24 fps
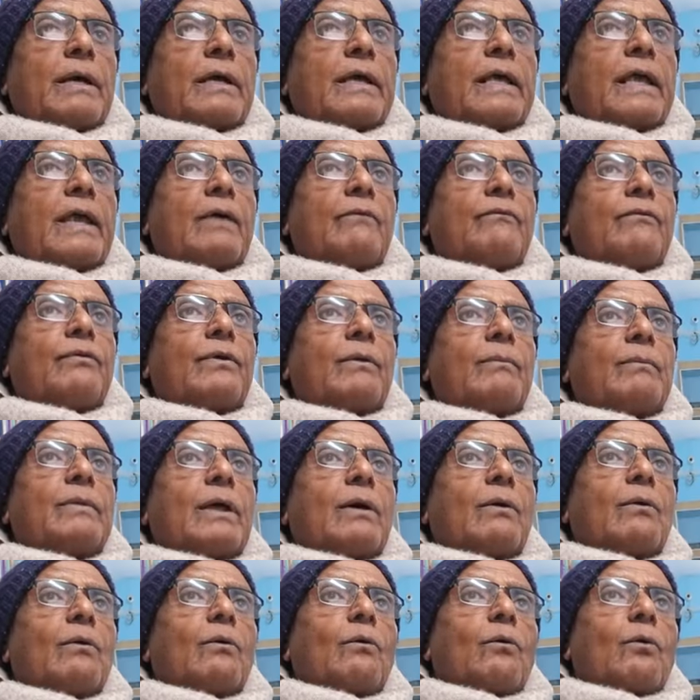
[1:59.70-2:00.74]
came from
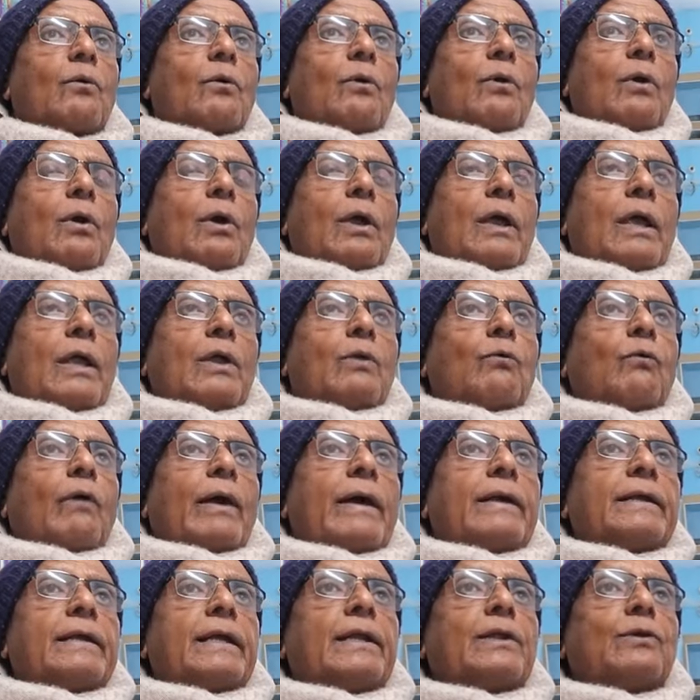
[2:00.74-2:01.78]
in
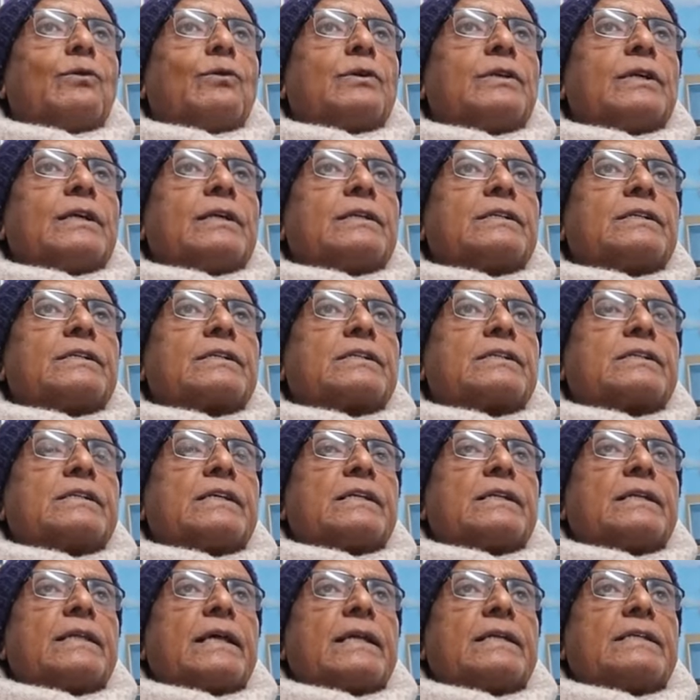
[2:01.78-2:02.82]
wider use in
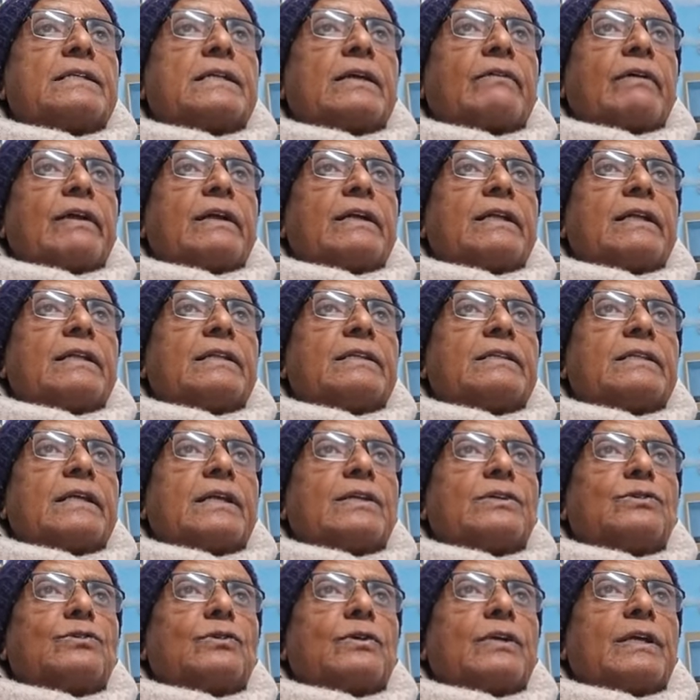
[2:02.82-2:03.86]
16th and 17th
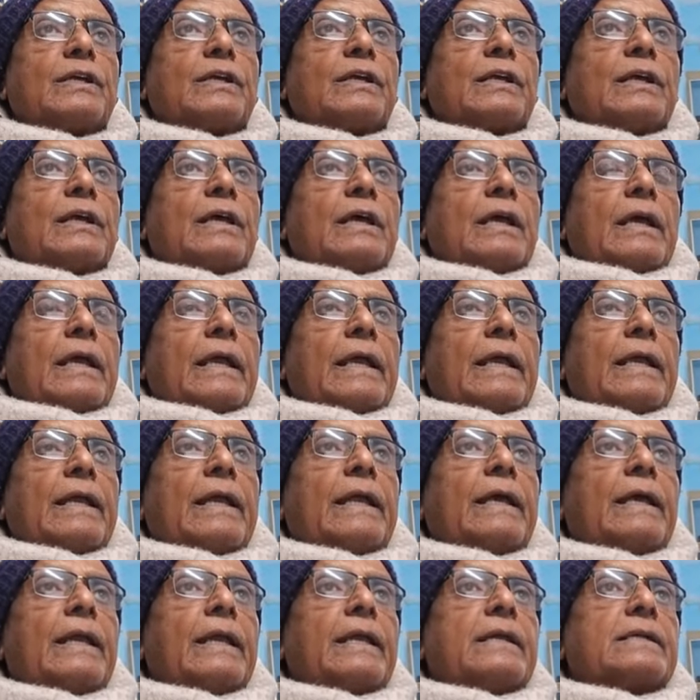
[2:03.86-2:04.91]
century in
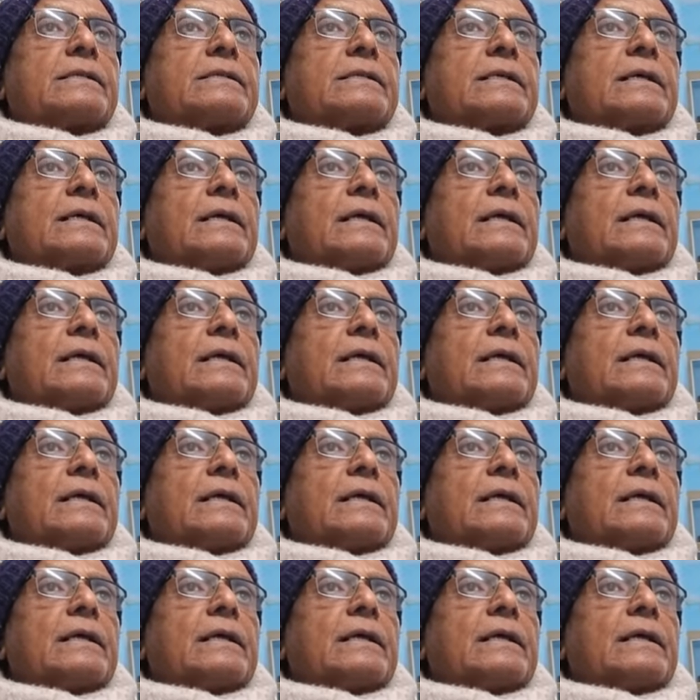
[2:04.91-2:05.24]
English,